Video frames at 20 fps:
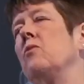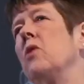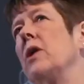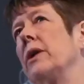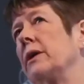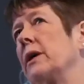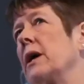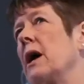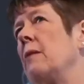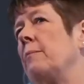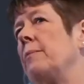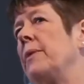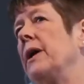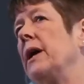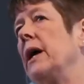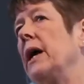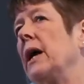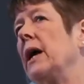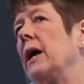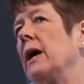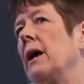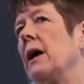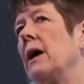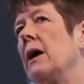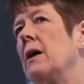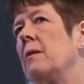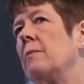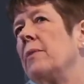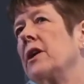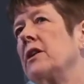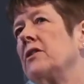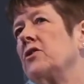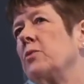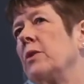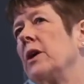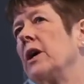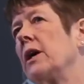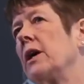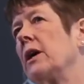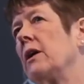one company because
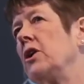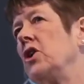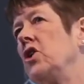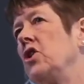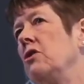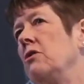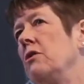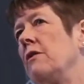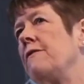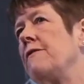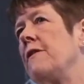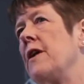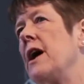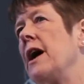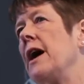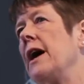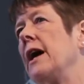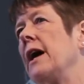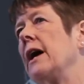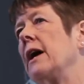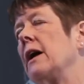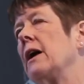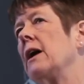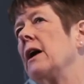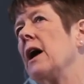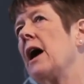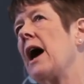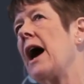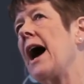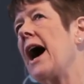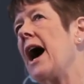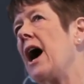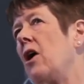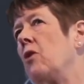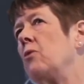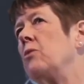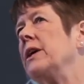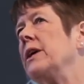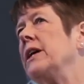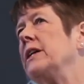we're unifying
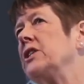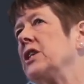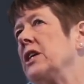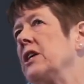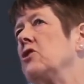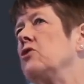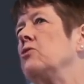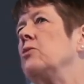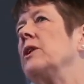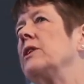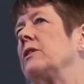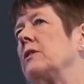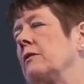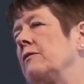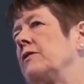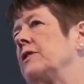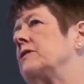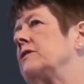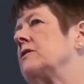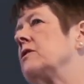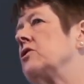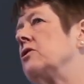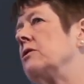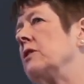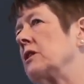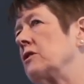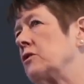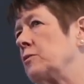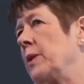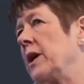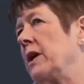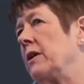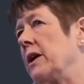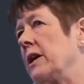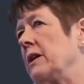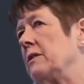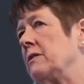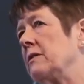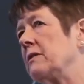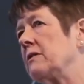how we deal with the visitor
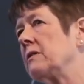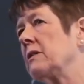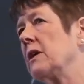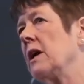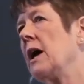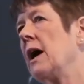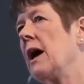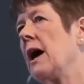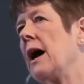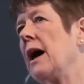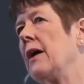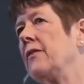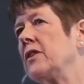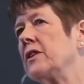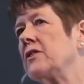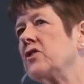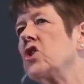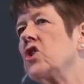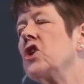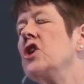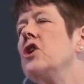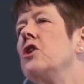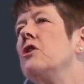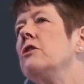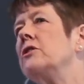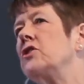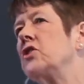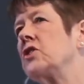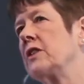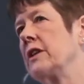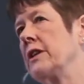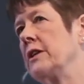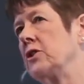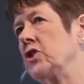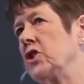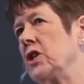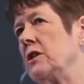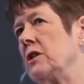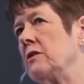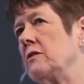experience. And there's huge
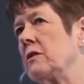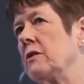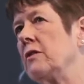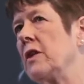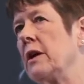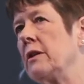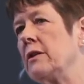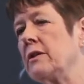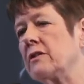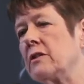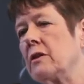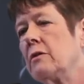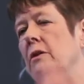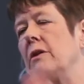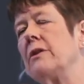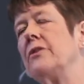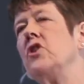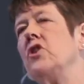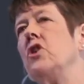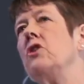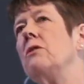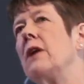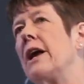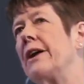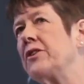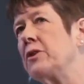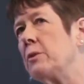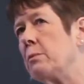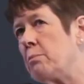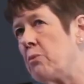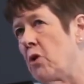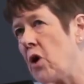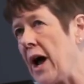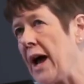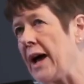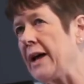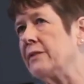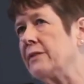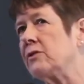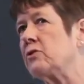synergies, and then there's a new London
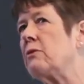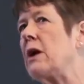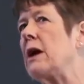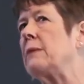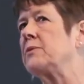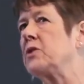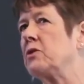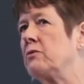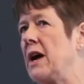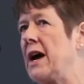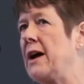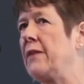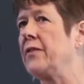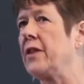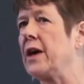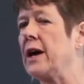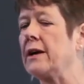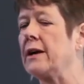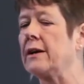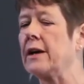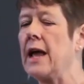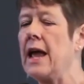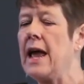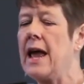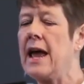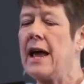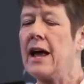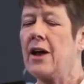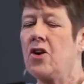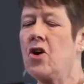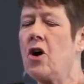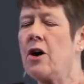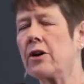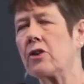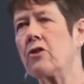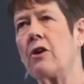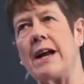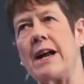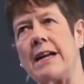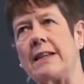brand wrapped around that.
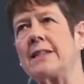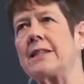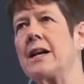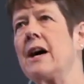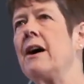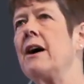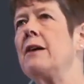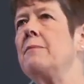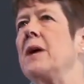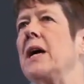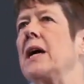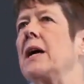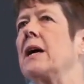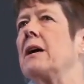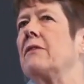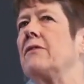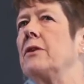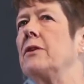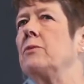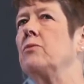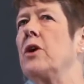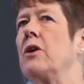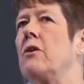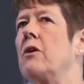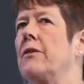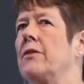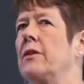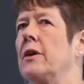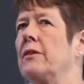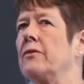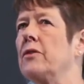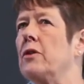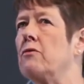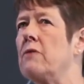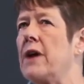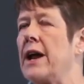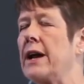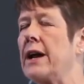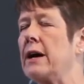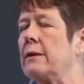Not great timing, given we're on the
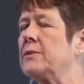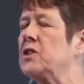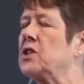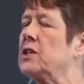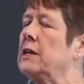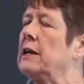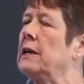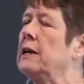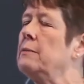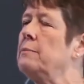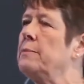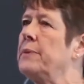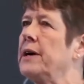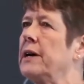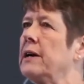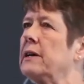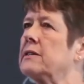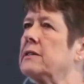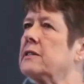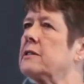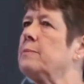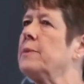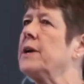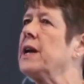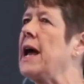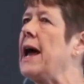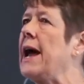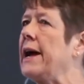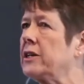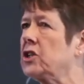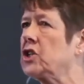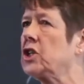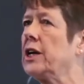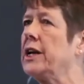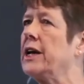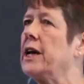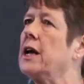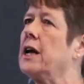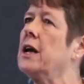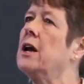run-up to the Olympics, but
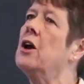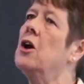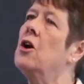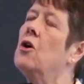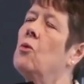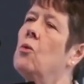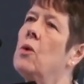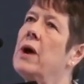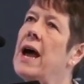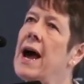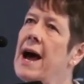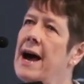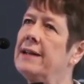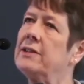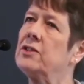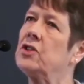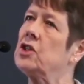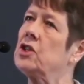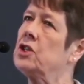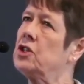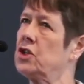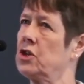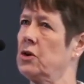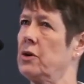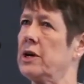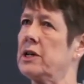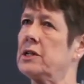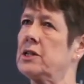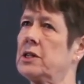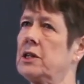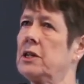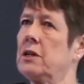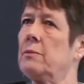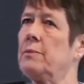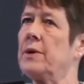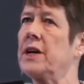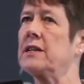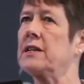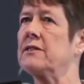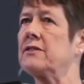actually we had to do it
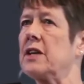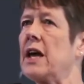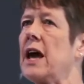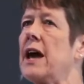because the